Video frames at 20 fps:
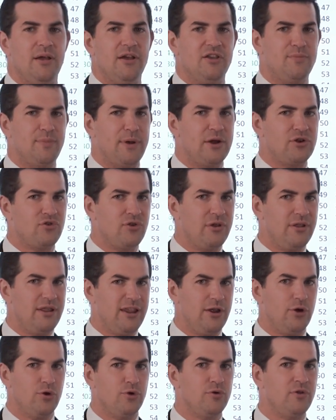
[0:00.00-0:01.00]
Especially in
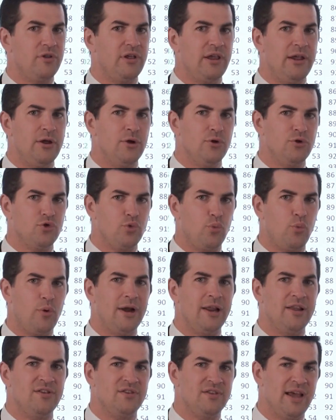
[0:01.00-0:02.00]
the early years,
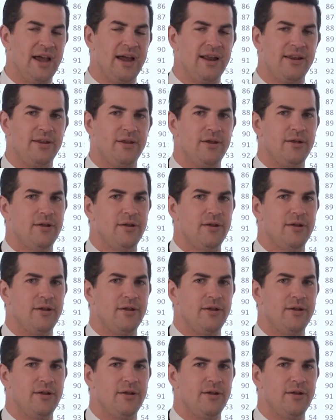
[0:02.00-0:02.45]
what is that?